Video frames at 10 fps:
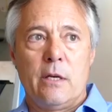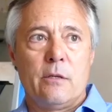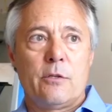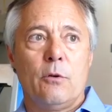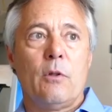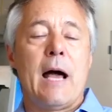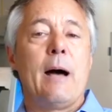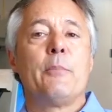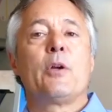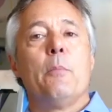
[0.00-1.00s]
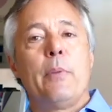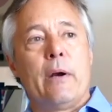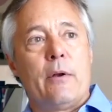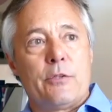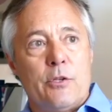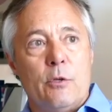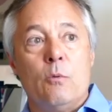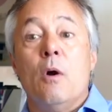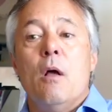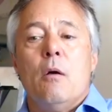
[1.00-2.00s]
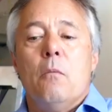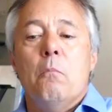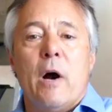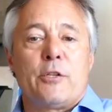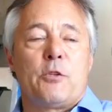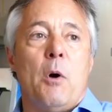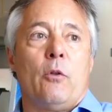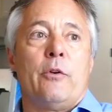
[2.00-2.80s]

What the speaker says: into a lab, compare it to much smaller